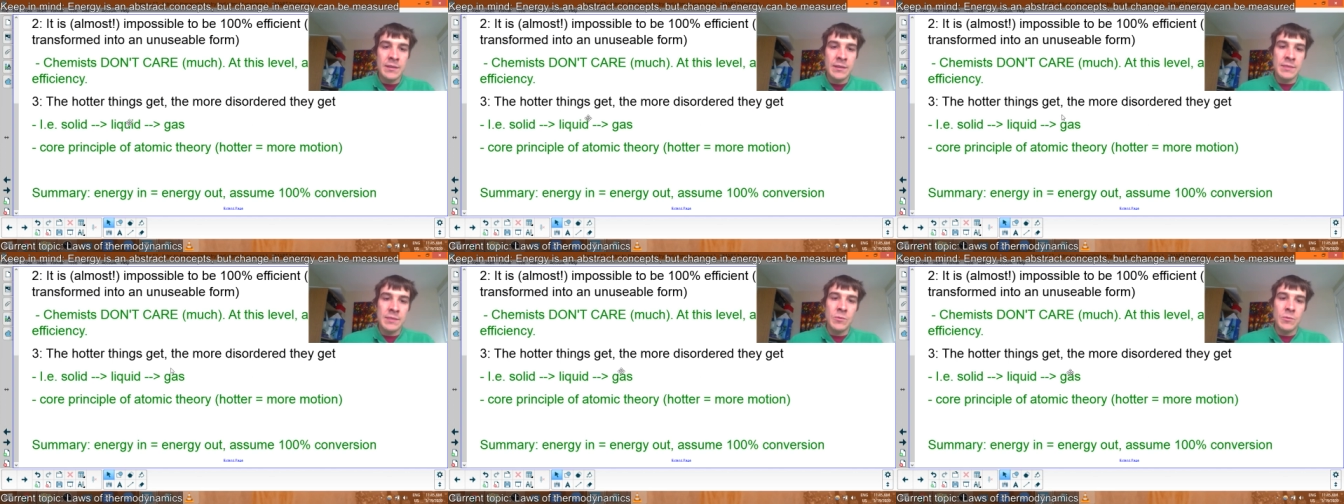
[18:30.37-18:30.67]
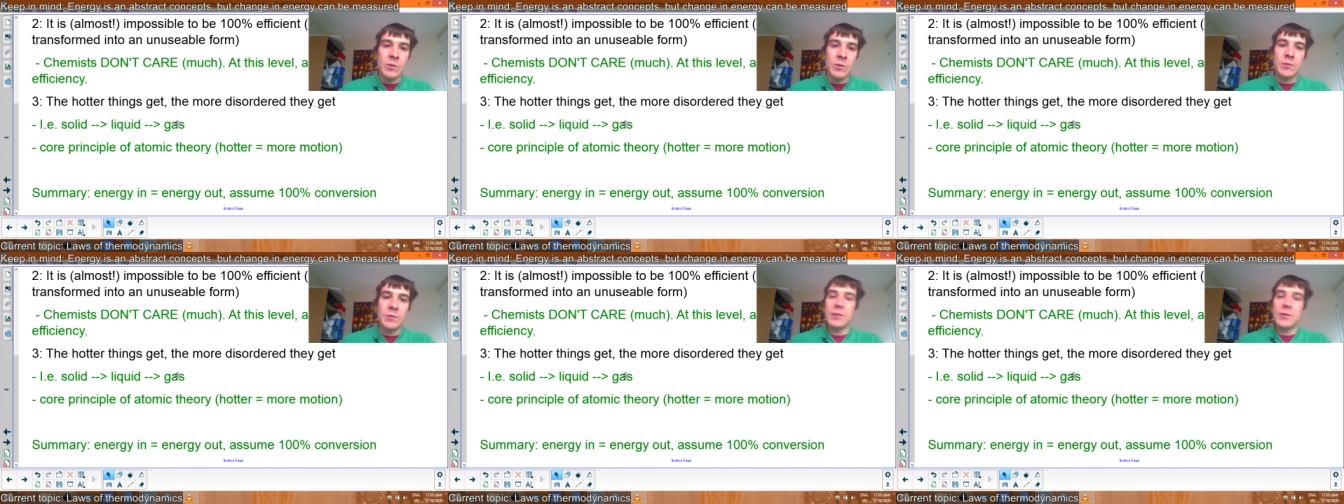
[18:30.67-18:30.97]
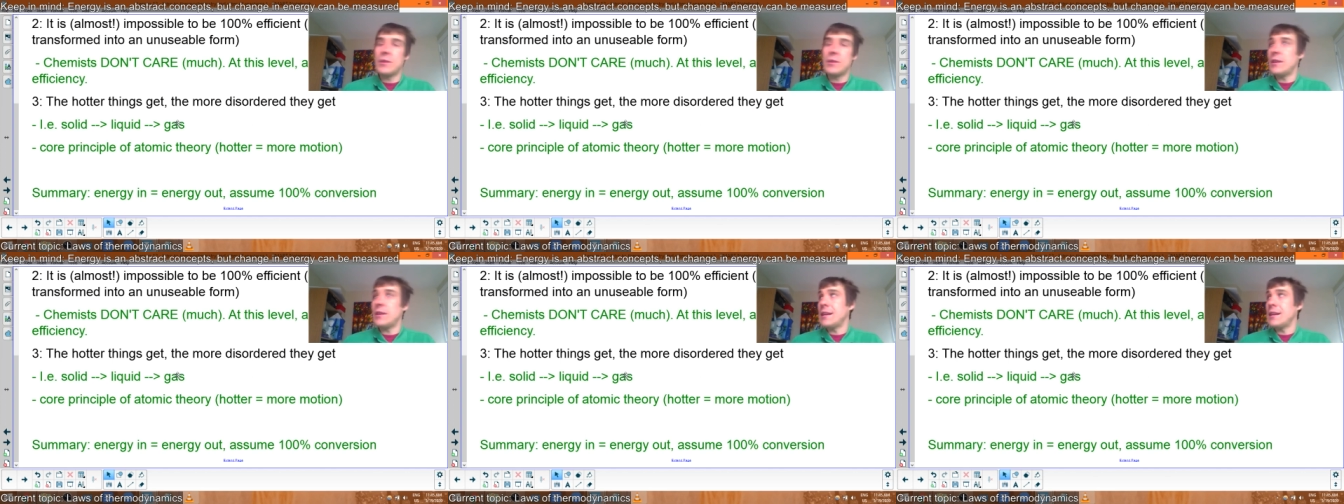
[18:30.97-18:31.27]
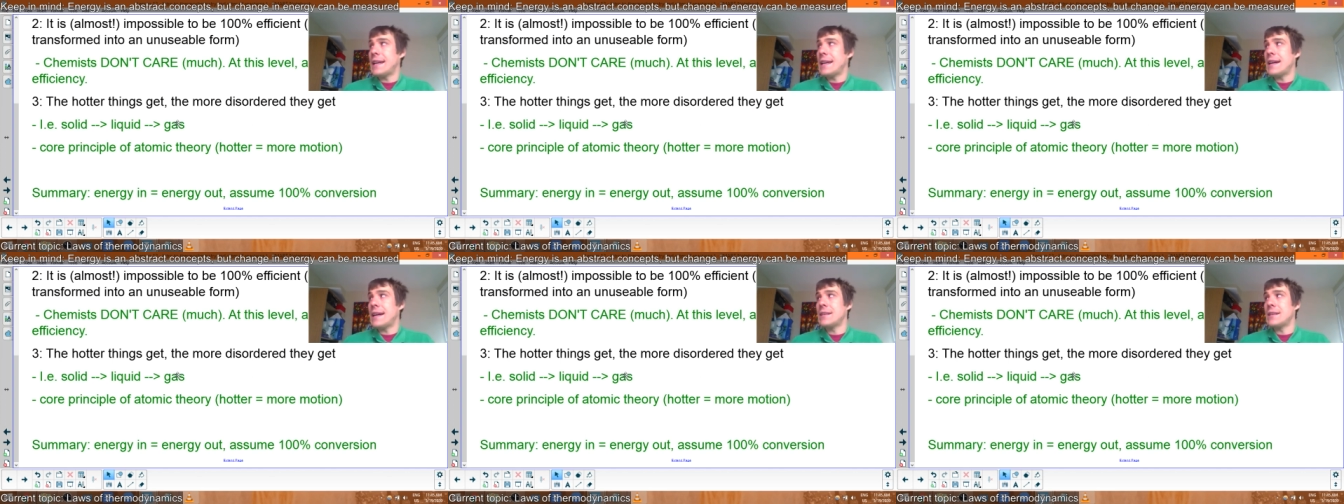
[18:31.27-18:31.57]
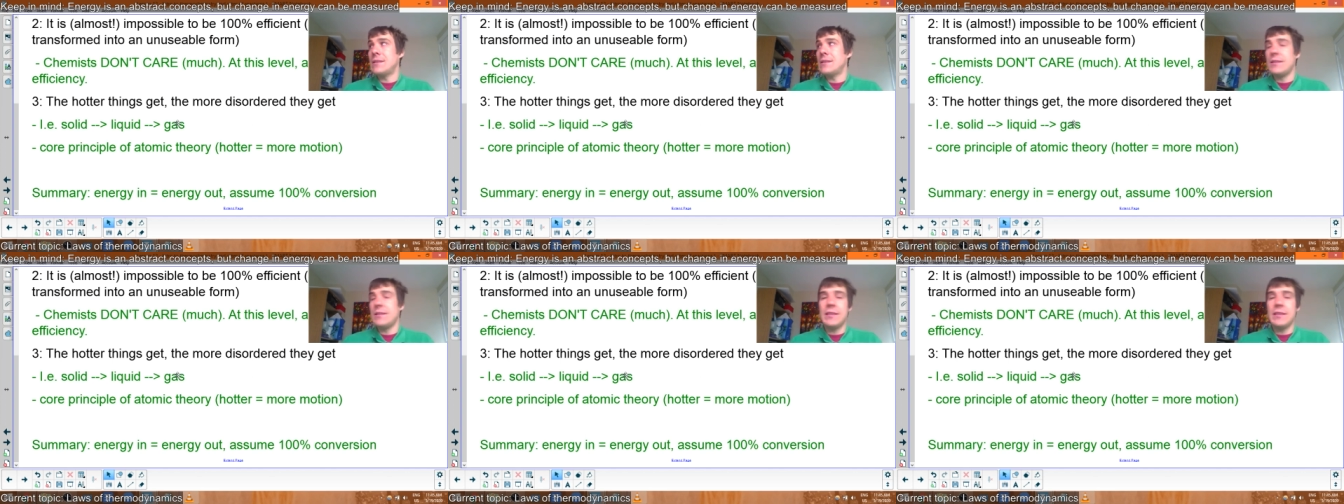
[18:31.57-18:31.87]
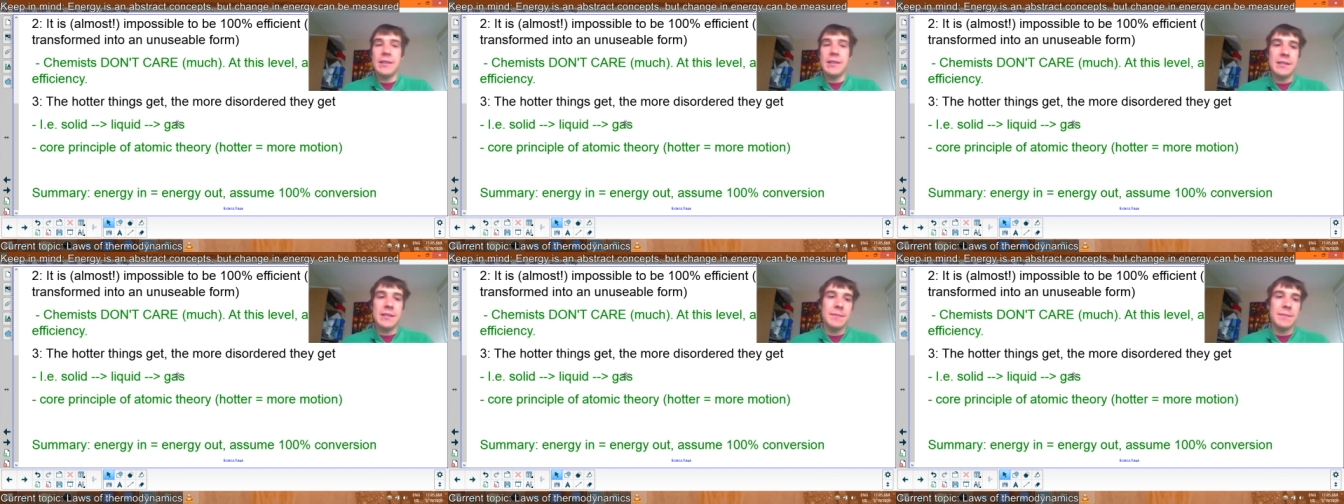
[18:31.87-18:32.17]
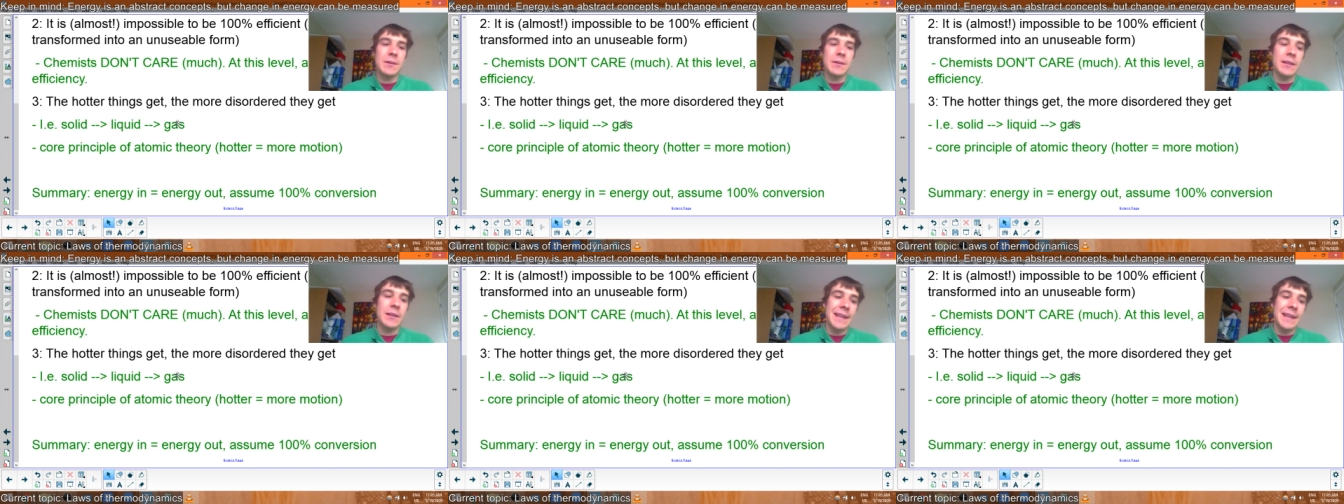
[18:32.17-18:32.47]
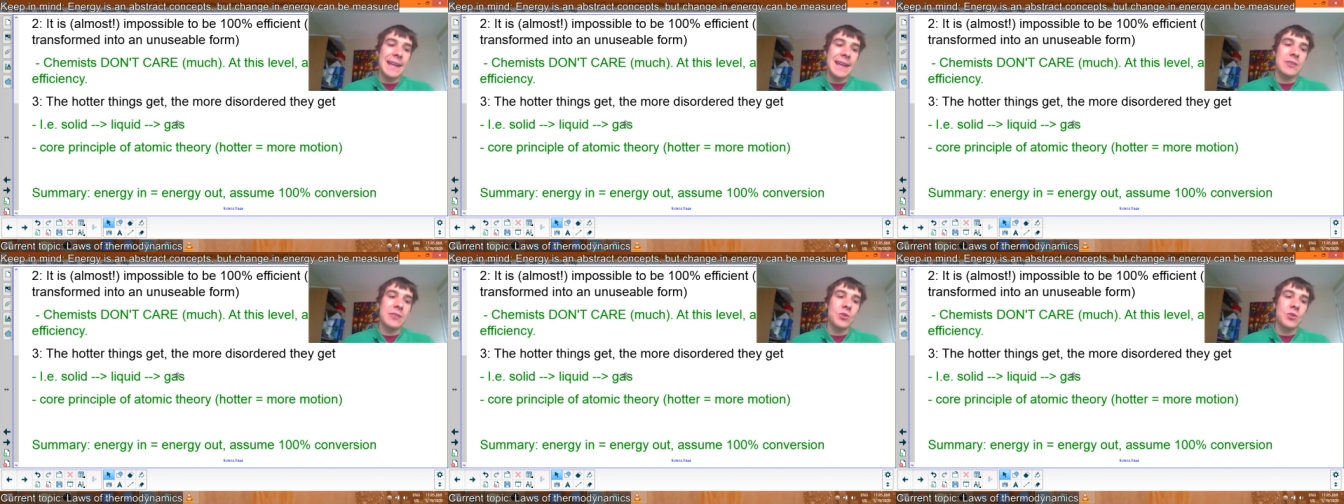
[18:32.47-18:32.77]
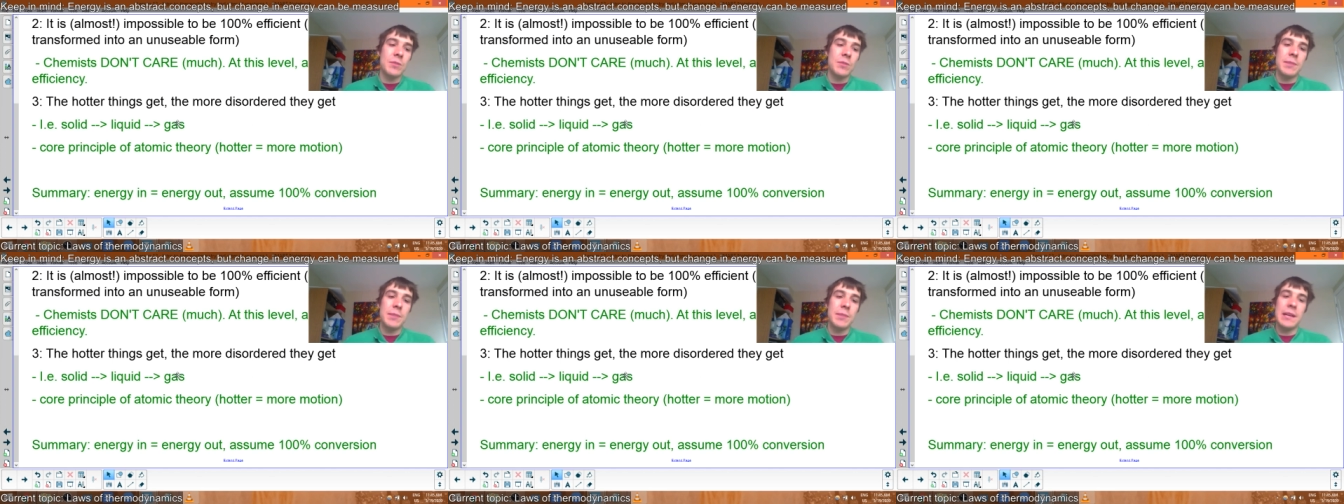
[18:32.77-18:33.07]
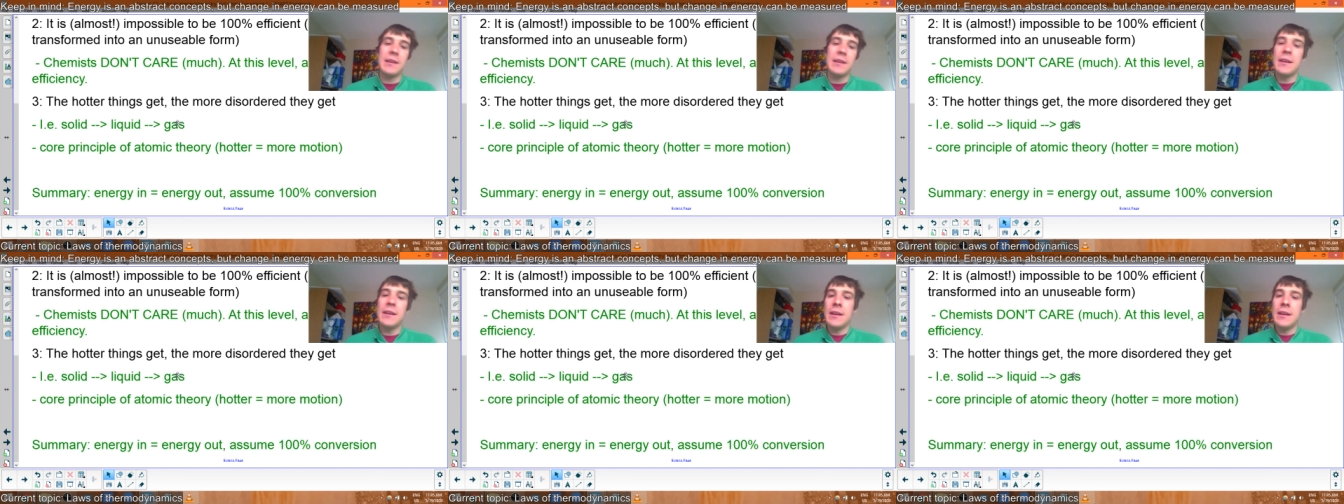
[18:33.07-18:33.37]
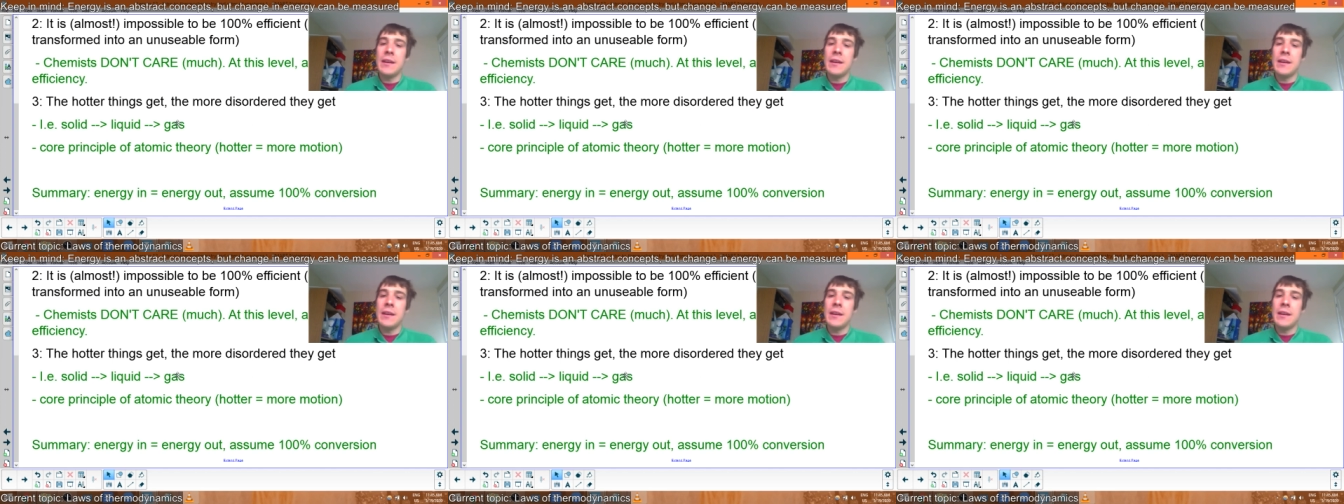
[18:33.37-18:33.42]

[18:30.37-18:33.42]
is more ordered than a gas. This is a concept called entropy.